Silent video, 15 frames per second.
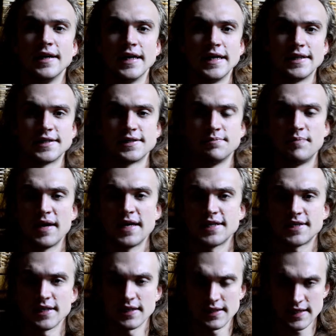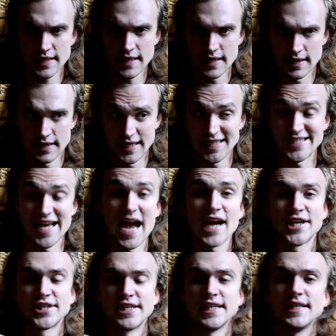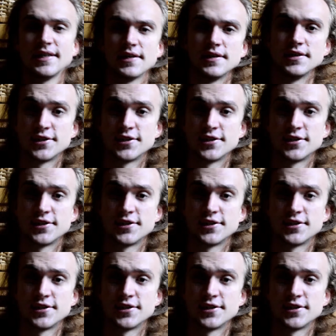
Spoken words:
It's actually